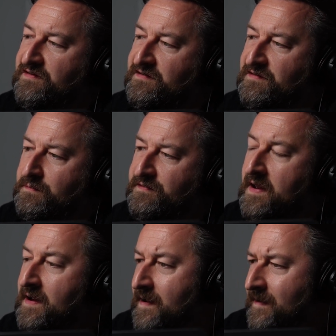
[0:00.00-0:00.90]
systems.
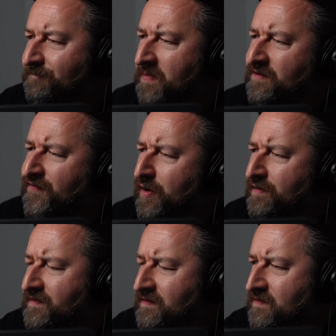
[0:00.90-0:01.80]
As far
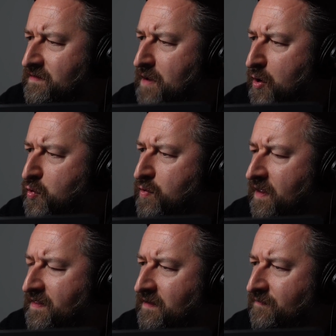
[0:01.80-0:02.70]
as I know,
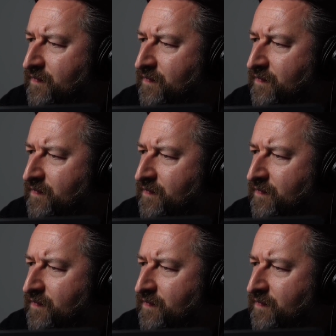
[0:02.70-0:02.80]
I think the